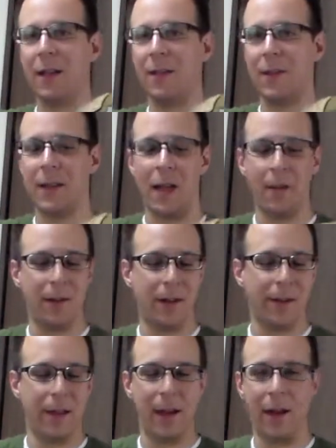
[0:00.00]
Keep the camera
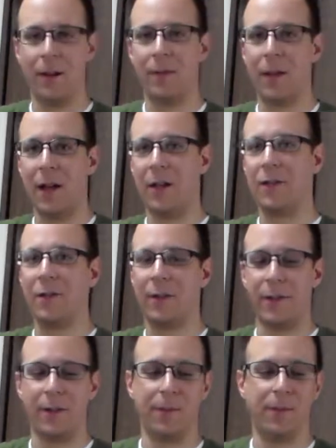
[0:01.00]
on there. I used to
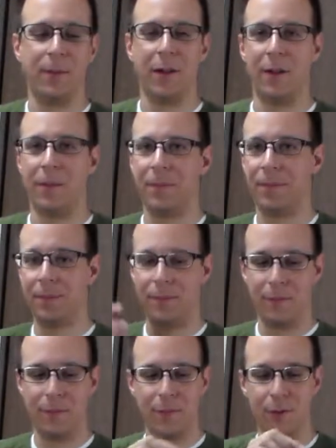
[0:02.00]
run the, well,
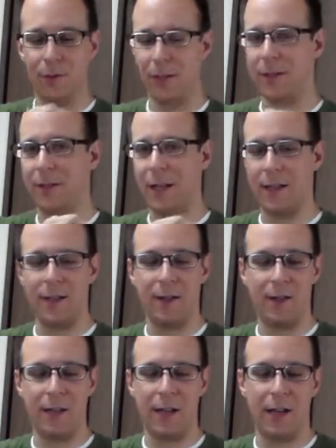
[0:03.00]
Swordens had,
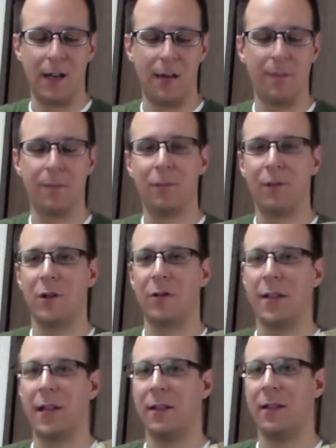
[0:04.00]
or the,
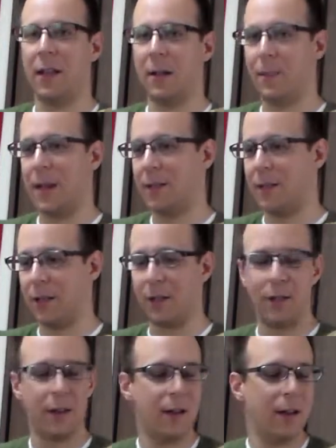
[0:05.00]
ProTech had the like
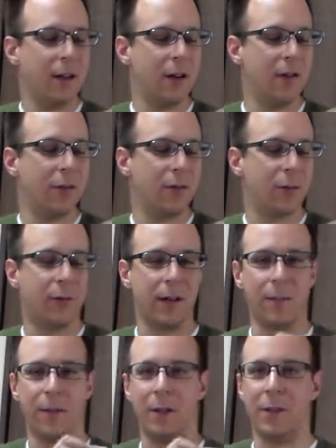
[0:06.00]
basic
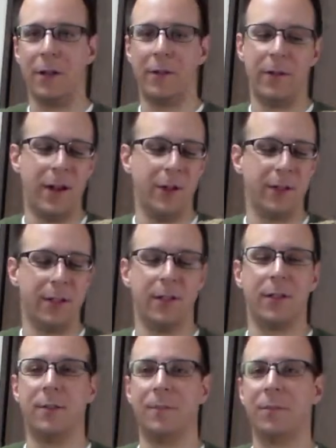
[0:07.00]
20mm rail
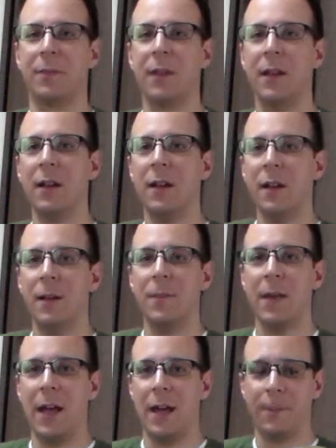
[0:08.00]
system.
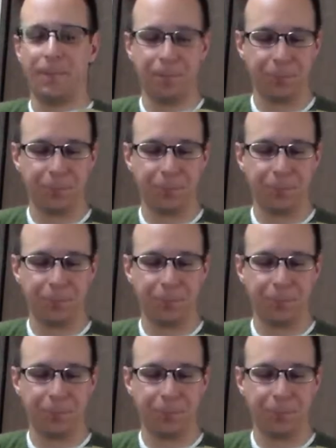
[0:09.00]
But yeah,